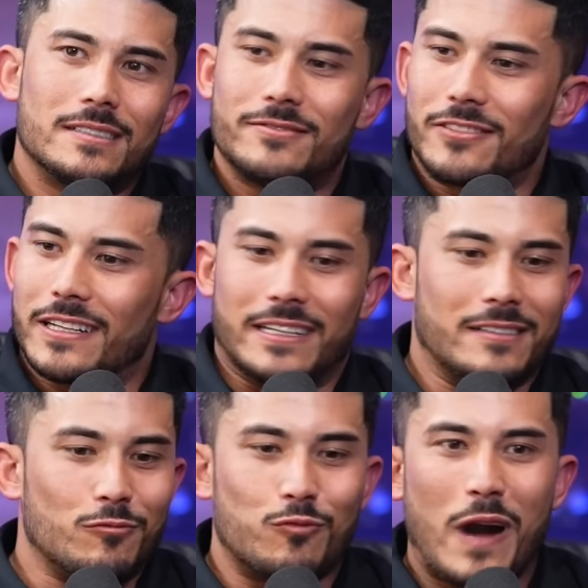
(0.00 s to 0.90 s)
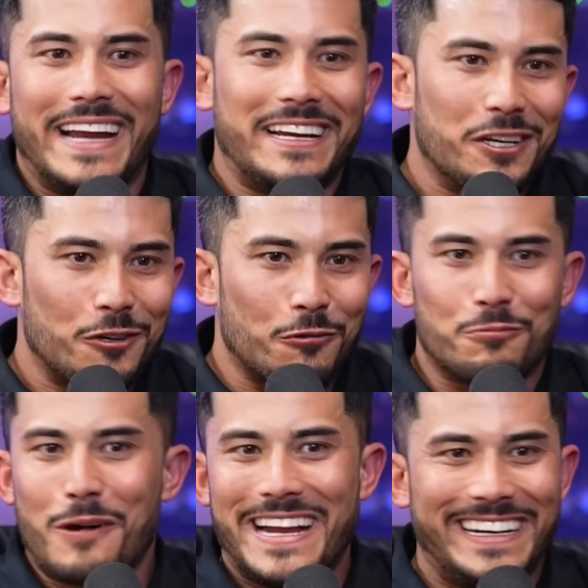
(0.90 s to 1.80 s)
freaking right here,
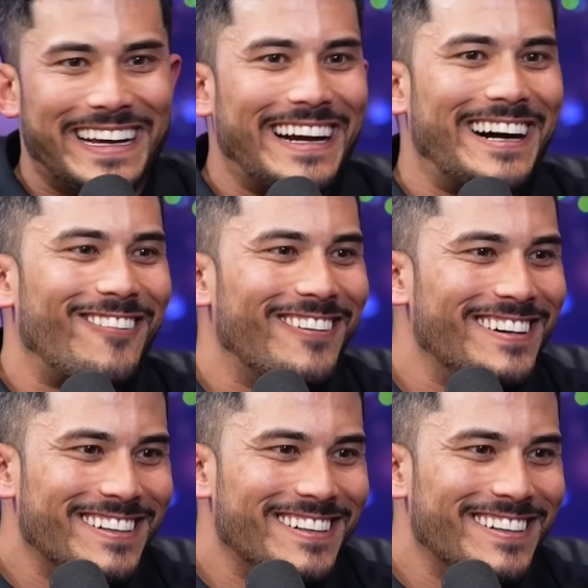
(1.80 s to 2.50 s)
right now.